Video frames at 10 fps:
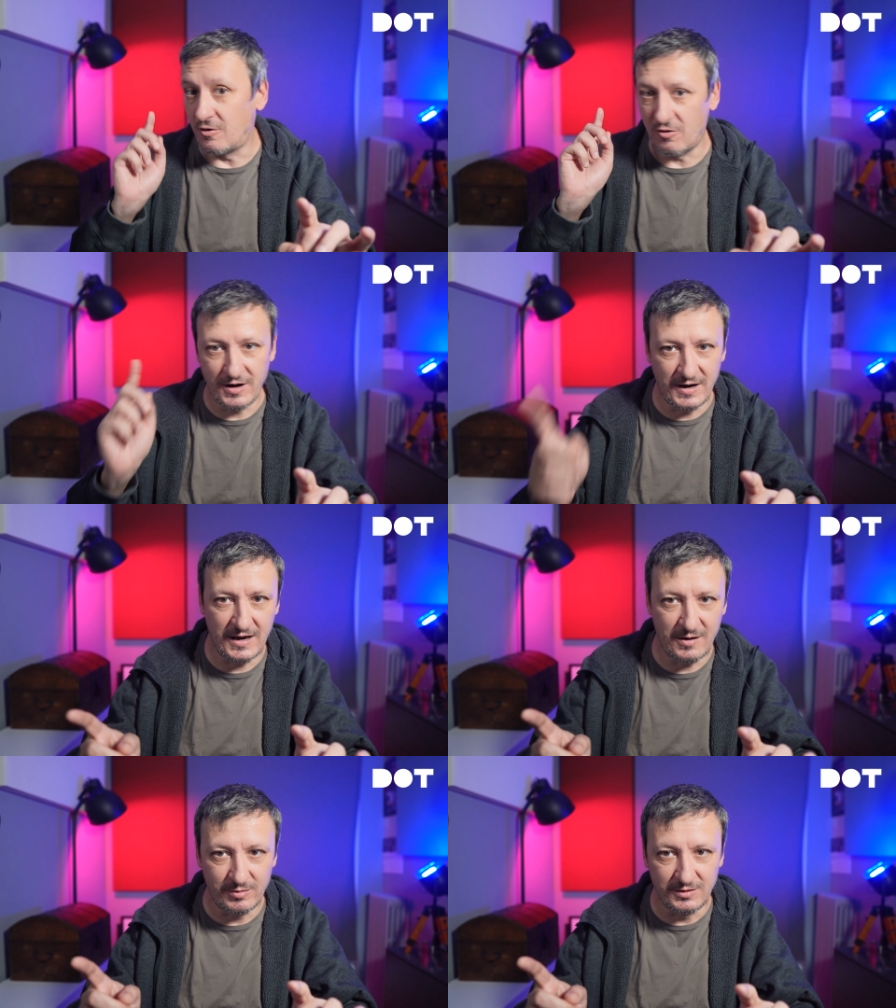or
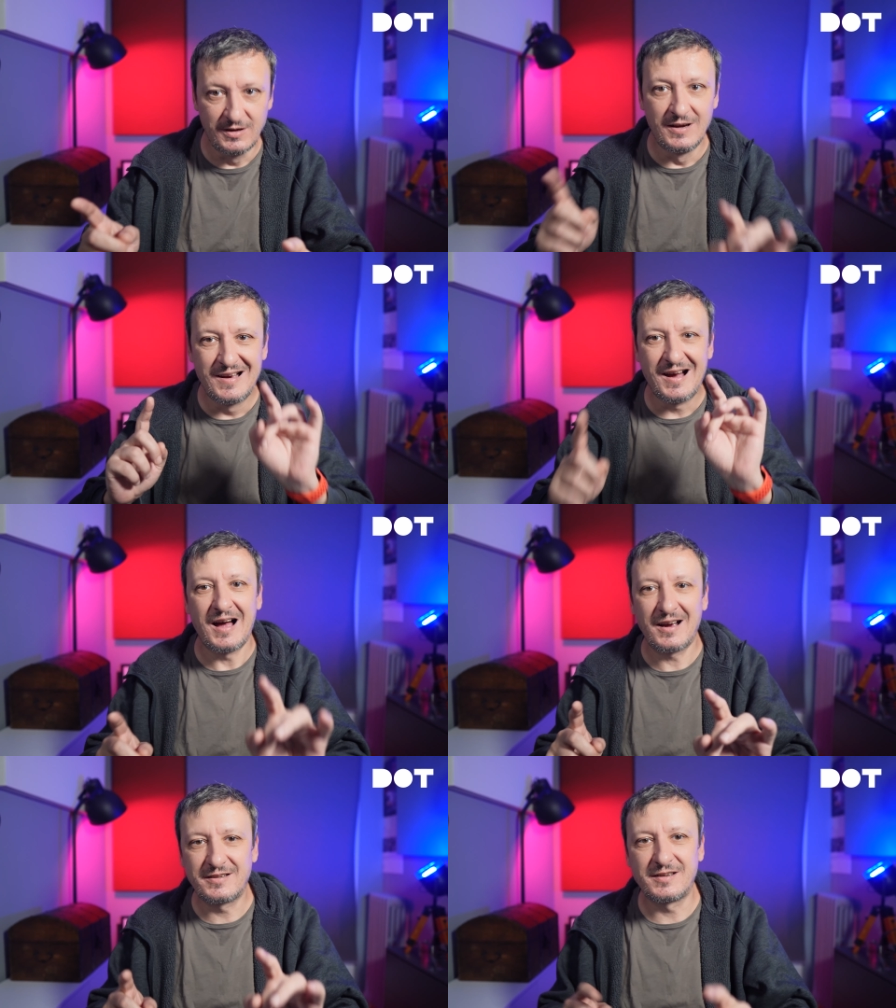enable
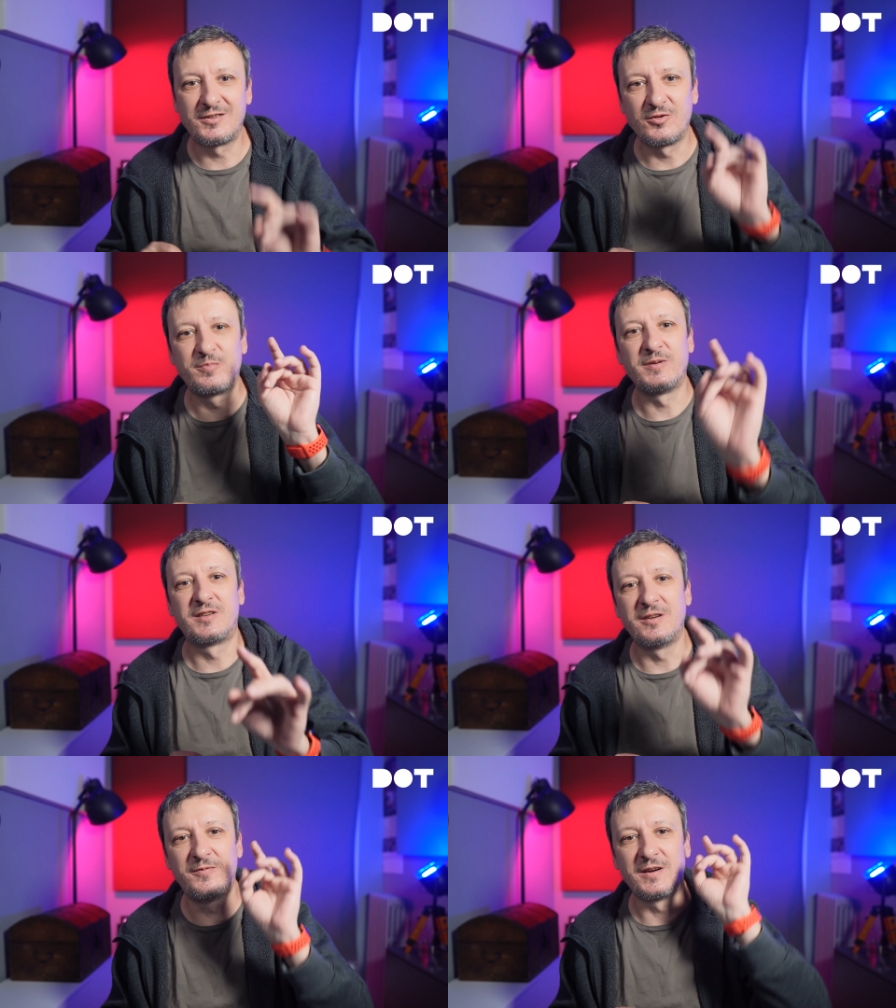access to
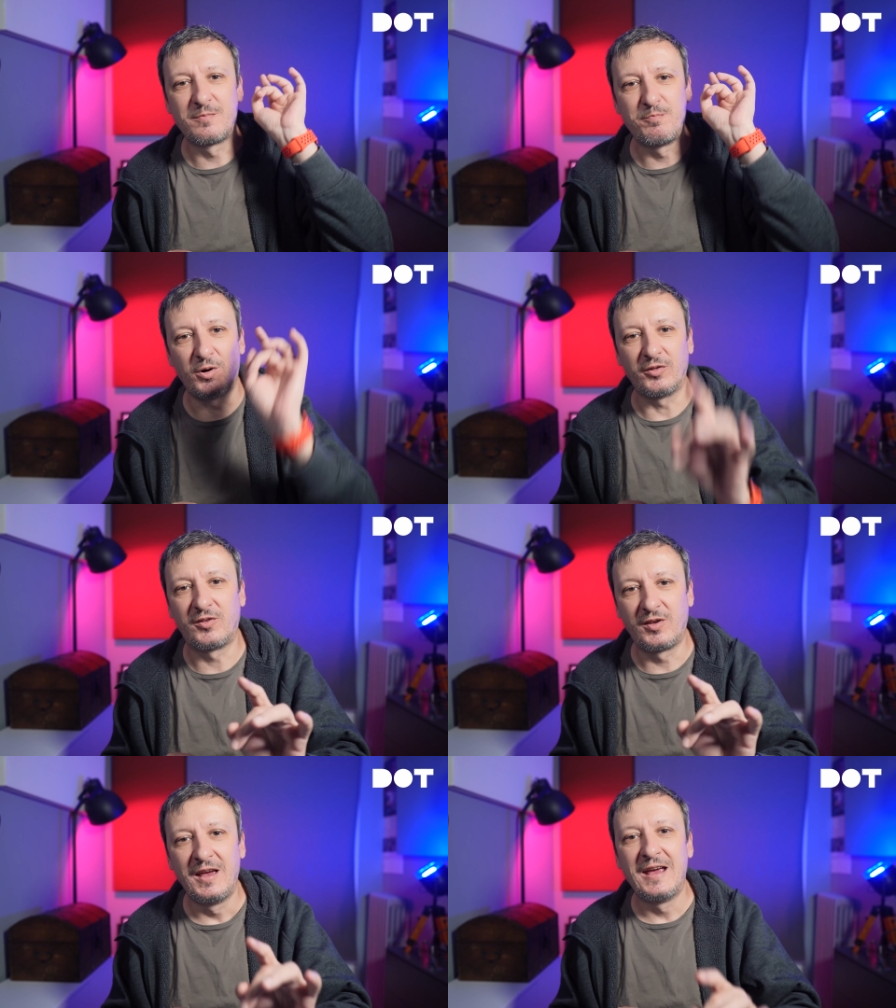specific
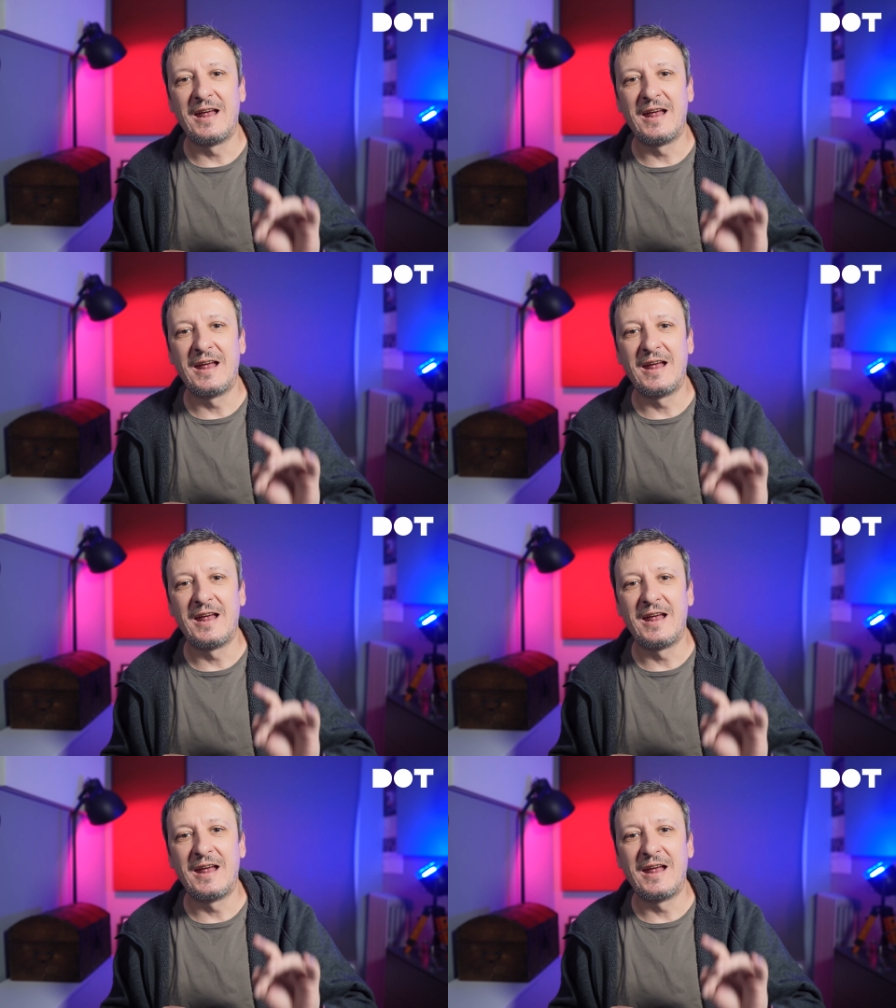pods.